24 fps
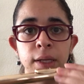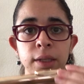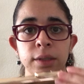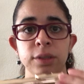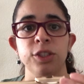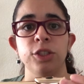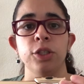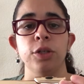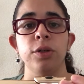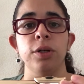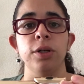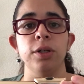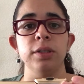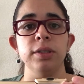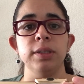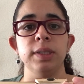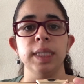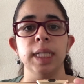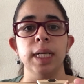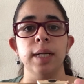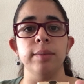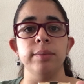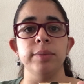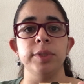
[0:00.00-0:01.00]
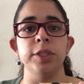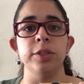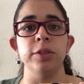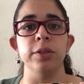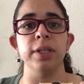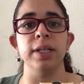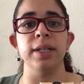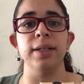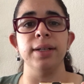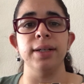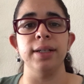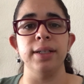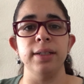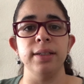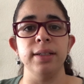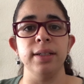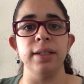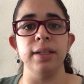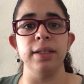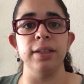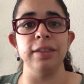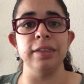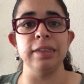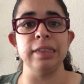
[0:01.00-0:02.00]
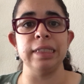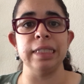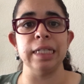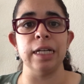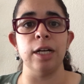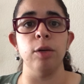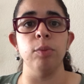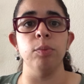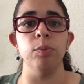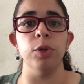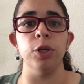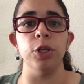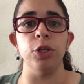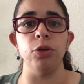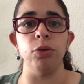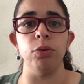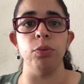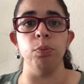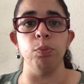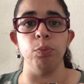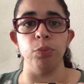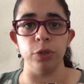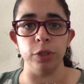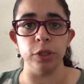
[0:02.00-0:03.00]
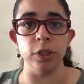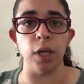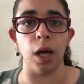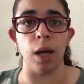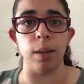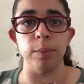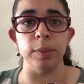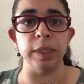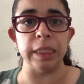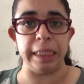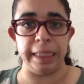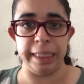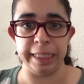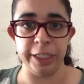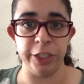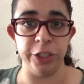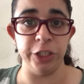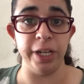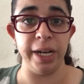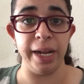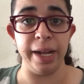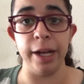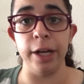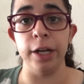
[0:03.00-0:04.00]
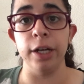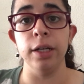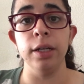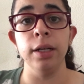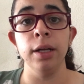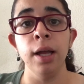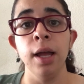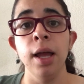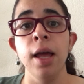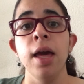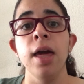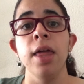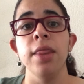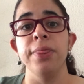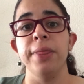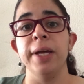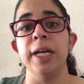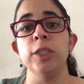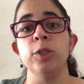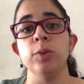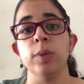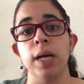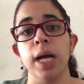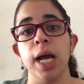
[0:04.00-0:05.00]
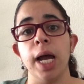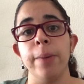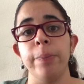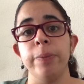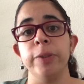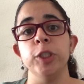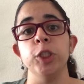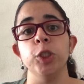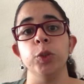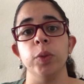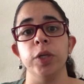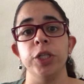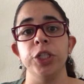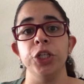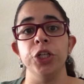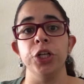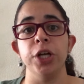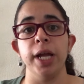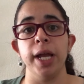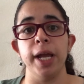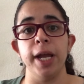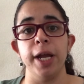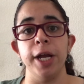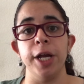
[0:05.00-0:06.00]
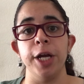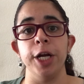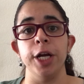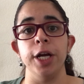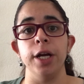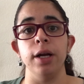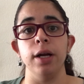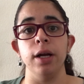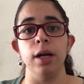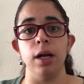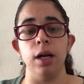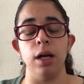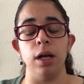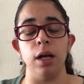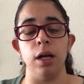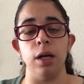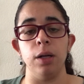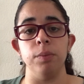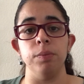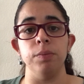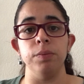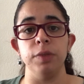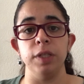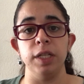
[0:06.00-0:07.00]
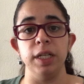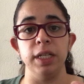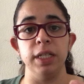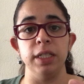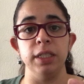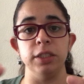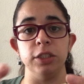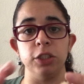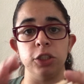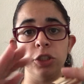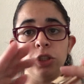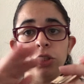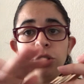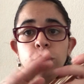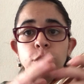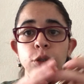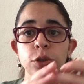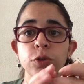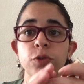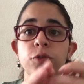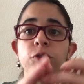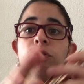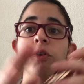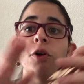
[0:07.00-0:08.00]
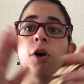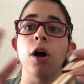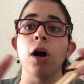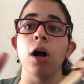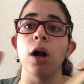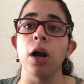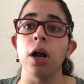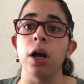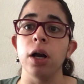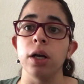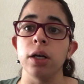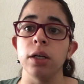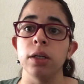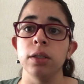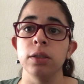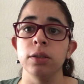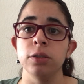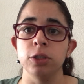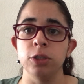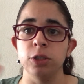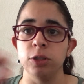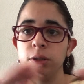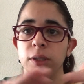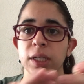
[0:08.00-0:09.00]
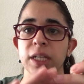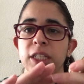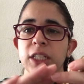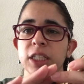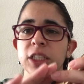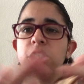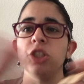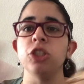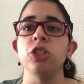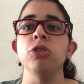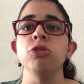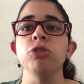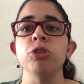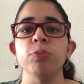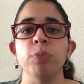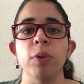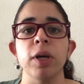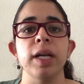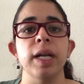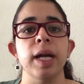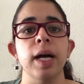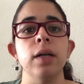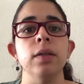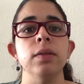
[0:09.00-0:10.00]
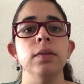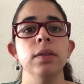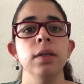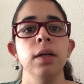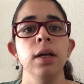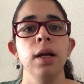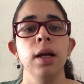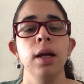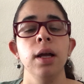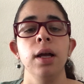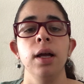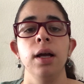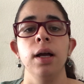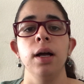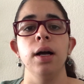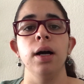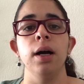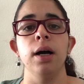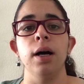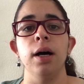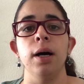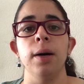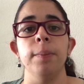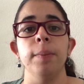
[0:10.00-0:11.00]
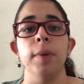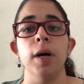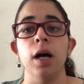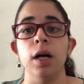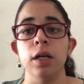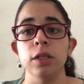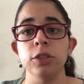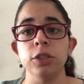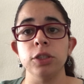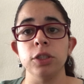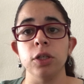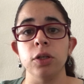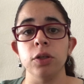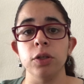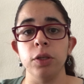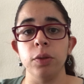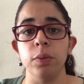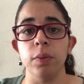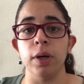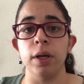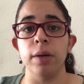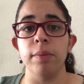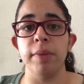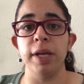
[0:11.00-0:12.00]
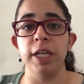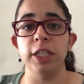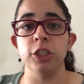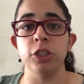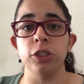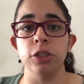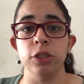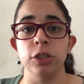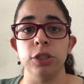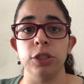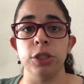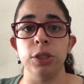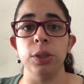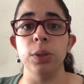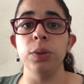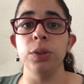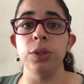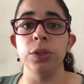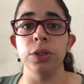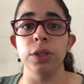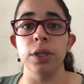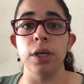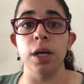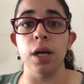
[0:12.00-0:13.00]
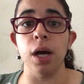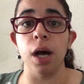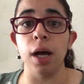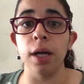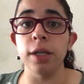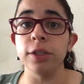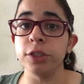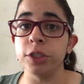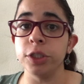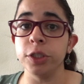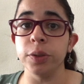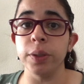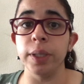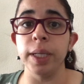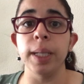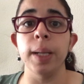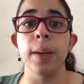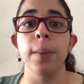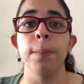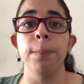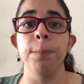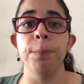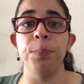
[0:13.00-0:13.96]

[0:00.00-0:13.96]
so notice how I'm still kind of getting the sound, but you predominantly hear air. That's what happens when your air is too far, it's too spread out. Also, you want to make sure too you're not doing